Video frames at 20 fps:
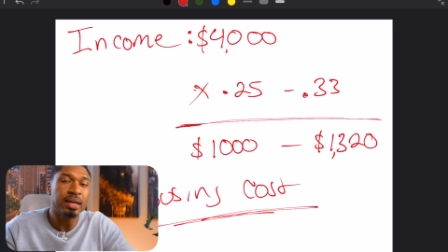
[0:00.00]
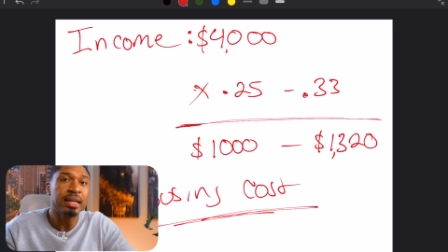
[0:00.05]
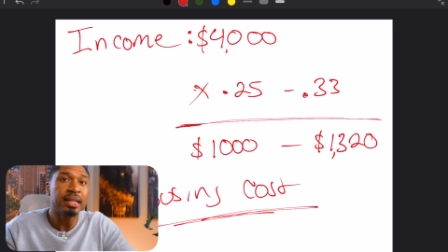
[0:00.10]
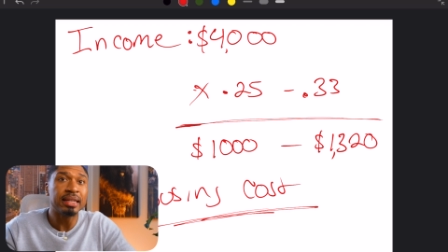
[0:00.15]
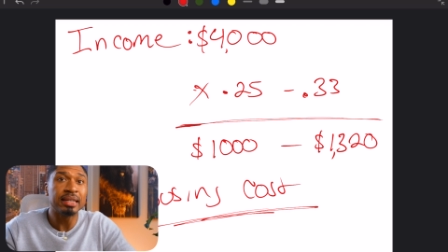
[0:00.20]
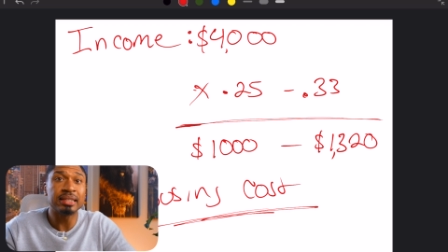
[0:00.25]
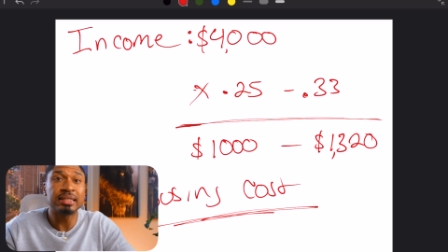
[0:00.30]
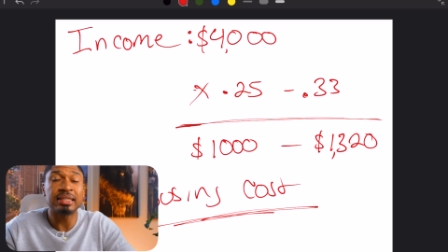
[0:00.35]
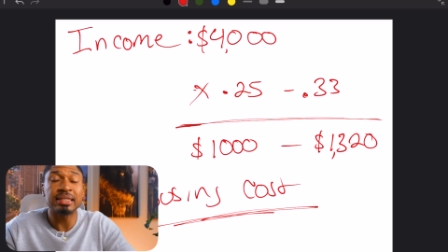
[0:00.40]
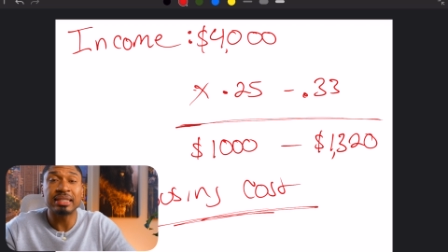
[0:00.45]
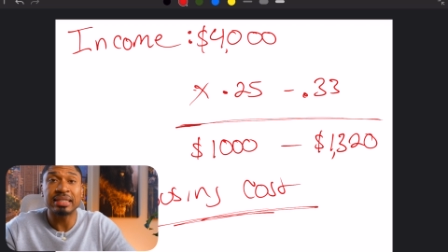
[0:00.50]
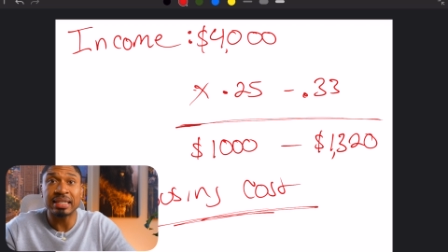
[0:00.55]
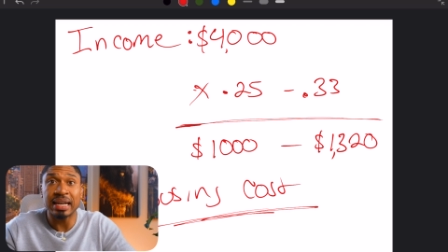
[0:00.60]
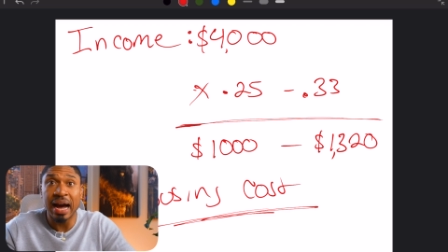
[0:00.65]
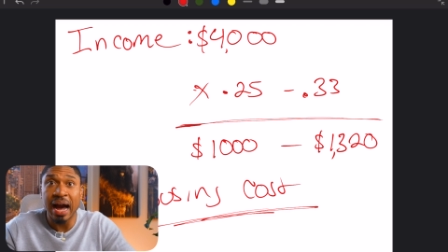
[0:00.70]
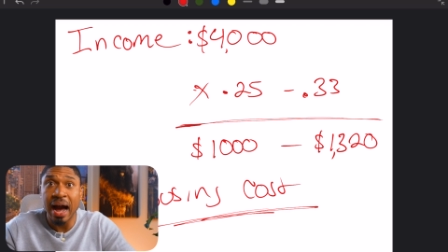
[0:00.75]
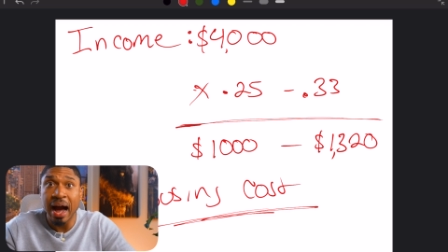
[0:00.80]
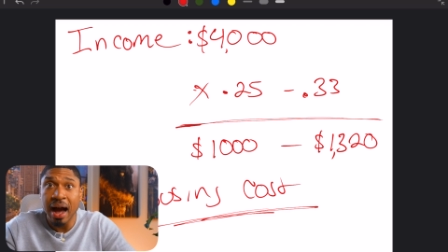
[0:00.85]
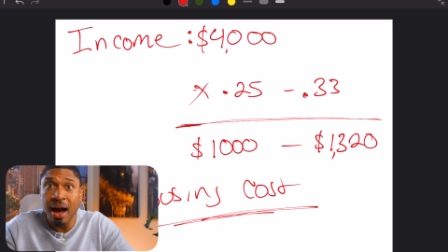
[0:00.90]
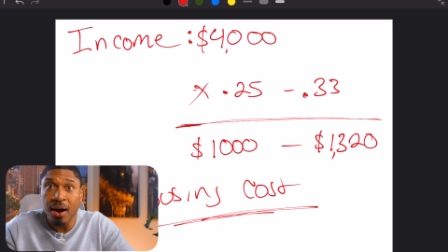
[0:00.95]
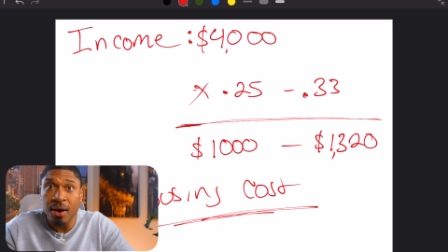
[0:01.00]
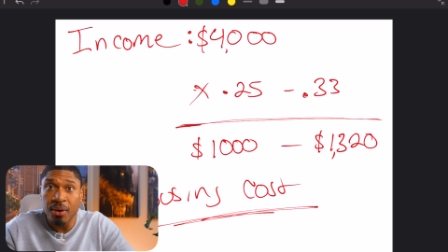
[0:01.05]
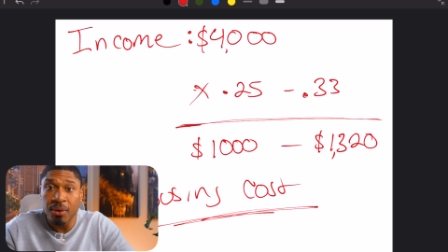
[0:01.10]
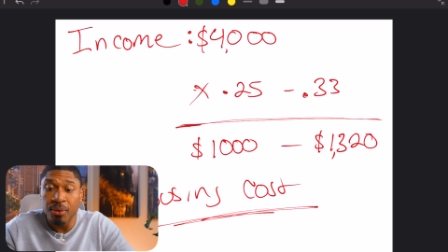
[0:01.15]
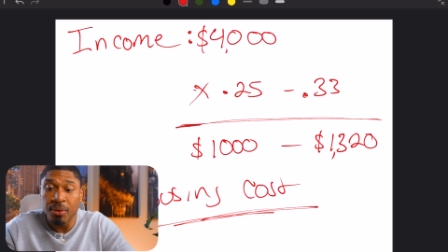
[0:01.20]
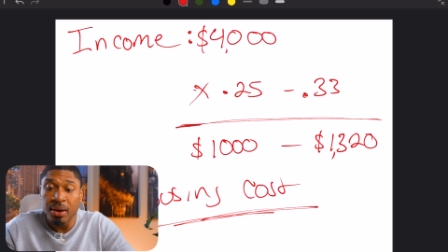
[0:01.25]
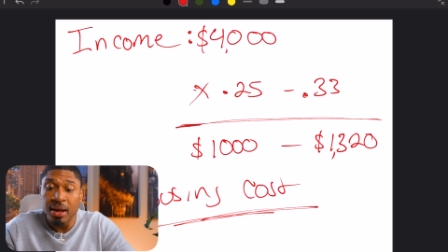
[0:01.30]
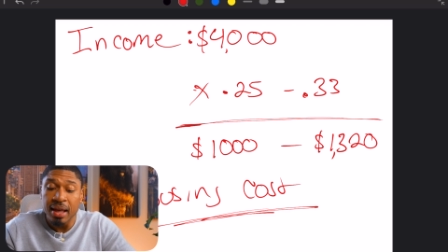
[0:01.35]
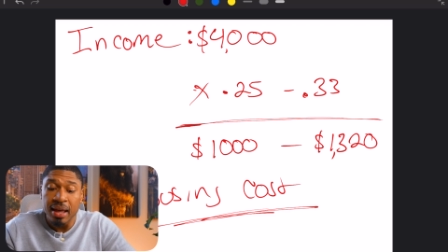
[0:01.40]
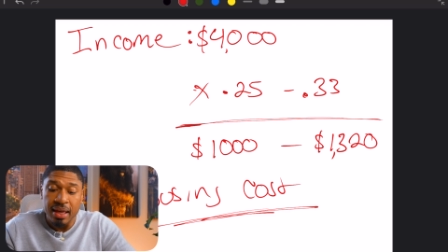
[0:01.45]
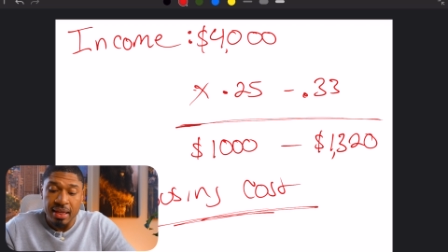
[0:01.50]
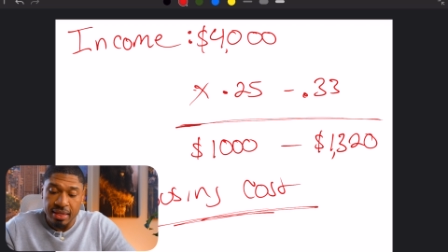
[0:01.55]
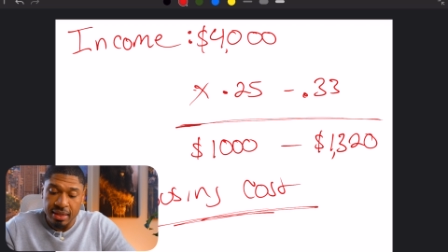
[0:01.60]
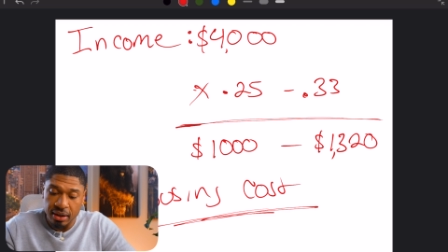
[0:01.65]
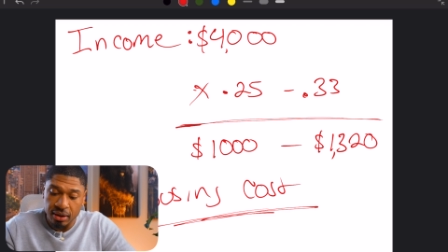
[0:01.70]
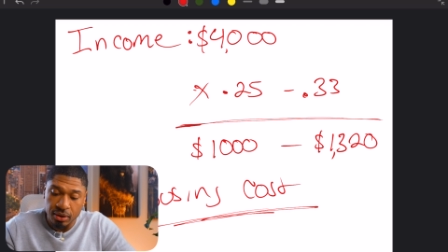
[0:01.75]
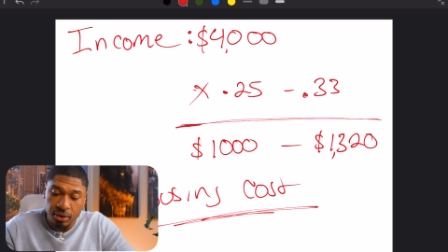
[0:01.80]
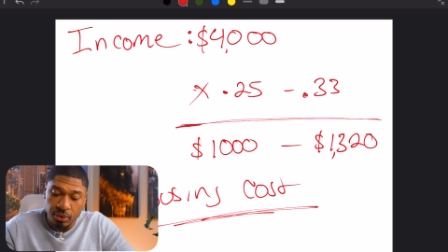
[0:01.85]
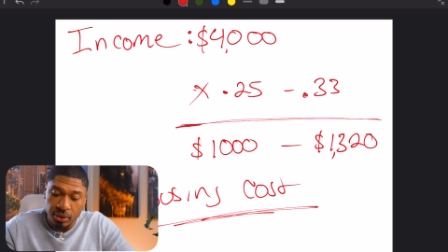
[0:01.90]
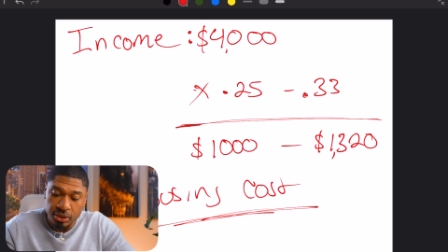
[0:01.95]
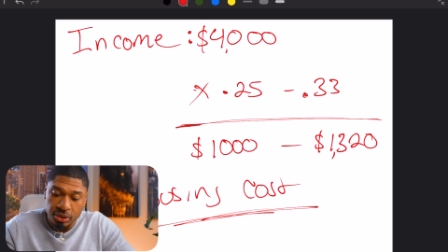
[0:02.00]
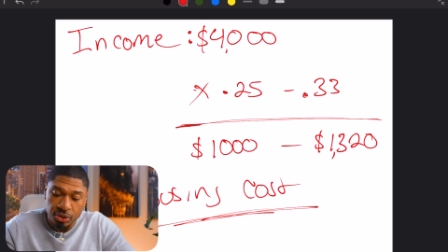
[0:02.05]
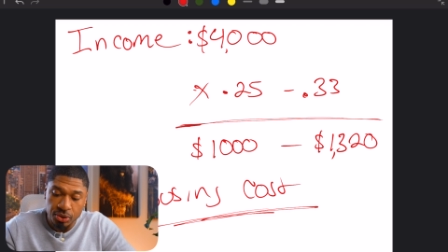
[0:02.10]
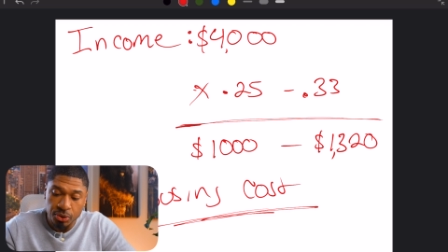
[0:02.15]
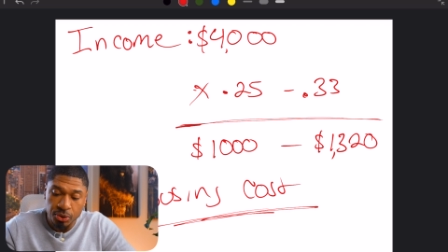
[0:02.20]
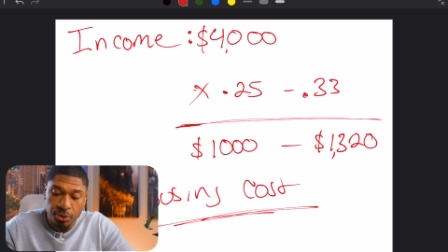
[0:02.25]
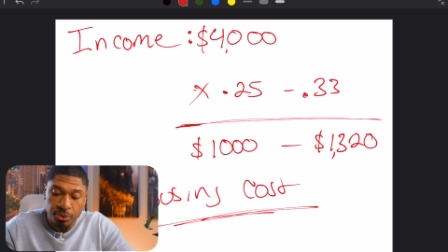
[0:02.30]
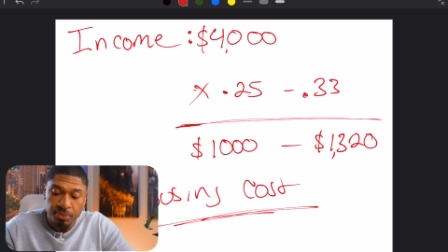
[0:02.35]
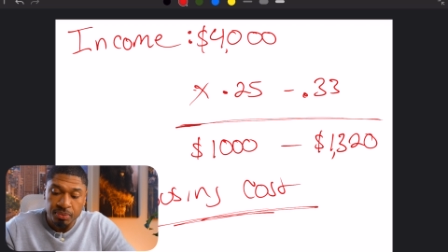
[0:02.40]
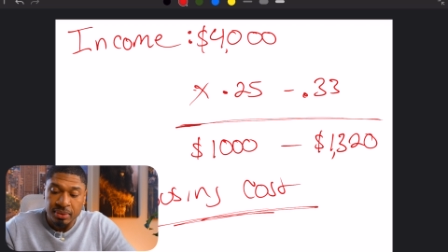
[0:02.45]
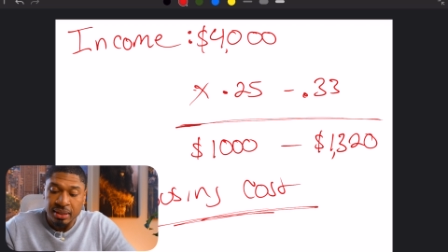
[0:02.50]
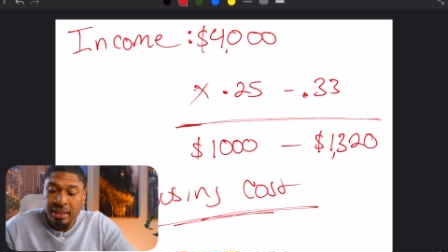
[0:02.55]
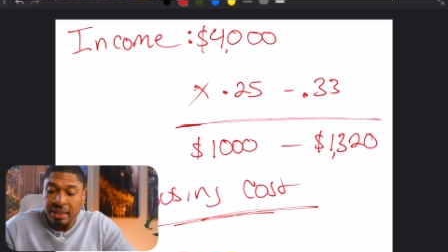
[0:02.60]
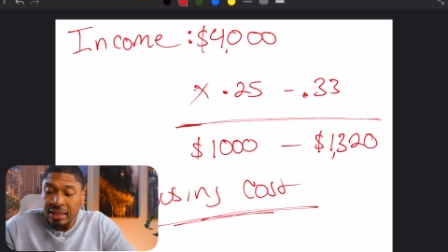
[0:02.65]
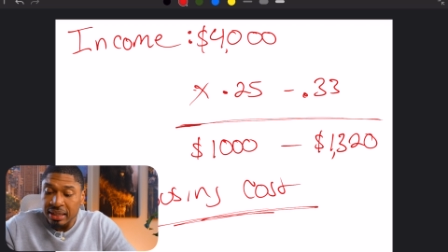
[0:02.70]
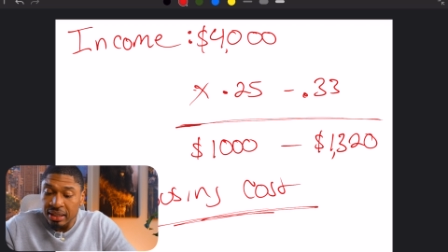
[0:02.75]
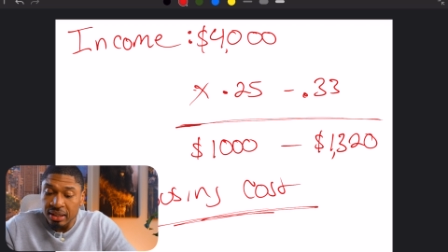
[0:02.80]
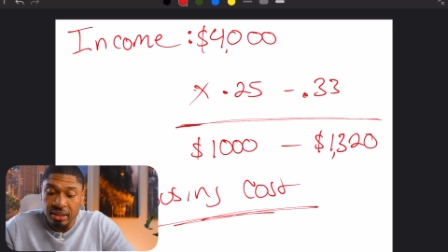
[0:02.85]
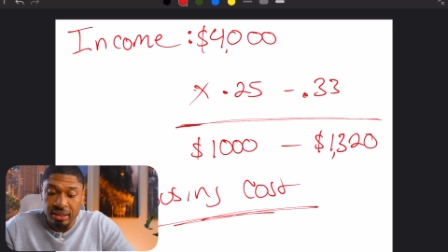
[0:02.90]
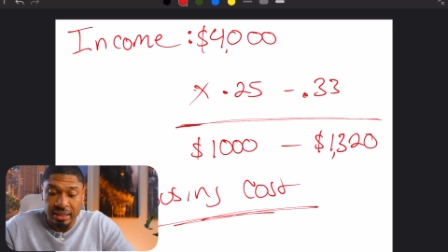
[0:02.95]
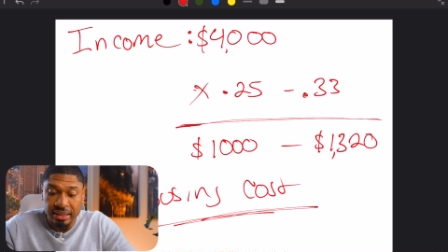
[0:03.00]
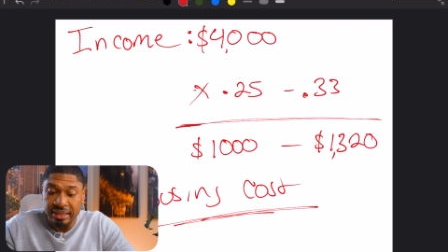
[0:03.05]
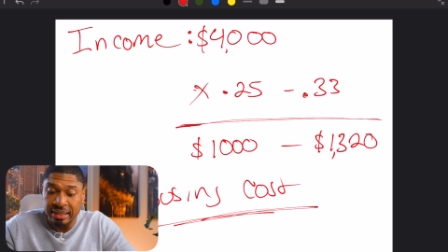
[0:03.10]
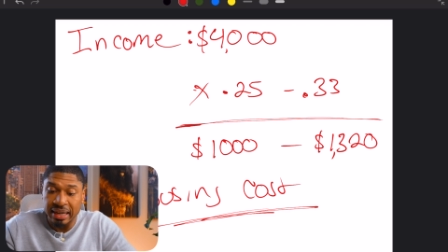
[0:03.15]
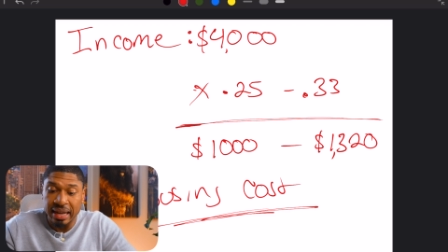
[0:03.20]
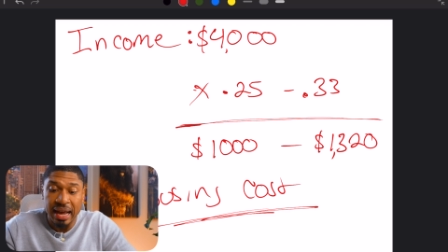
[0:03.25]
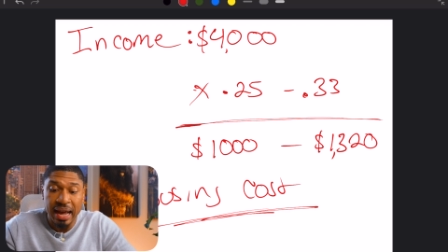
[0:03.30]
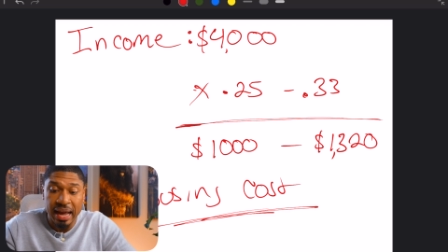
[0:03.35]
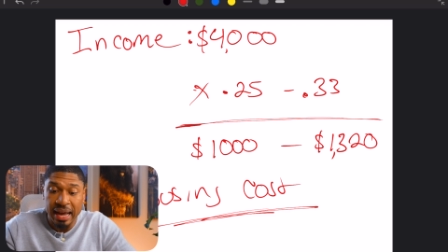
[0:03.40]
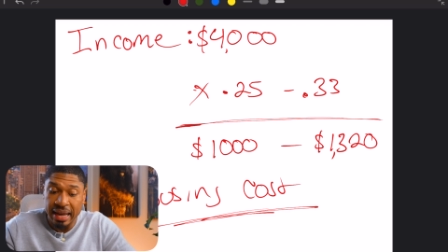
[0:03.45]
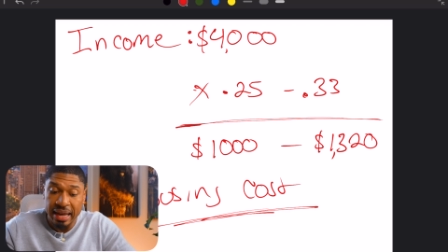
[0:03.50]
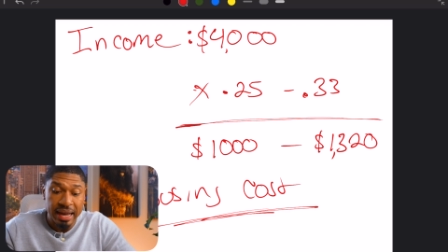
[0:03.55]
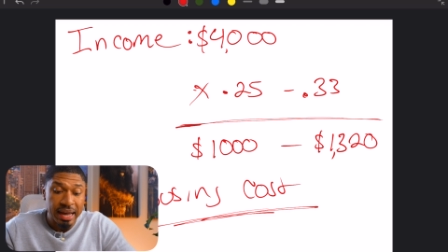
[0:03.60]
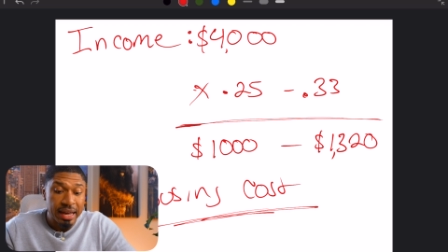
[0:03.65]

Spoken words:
This is how they're going to look to say, hey,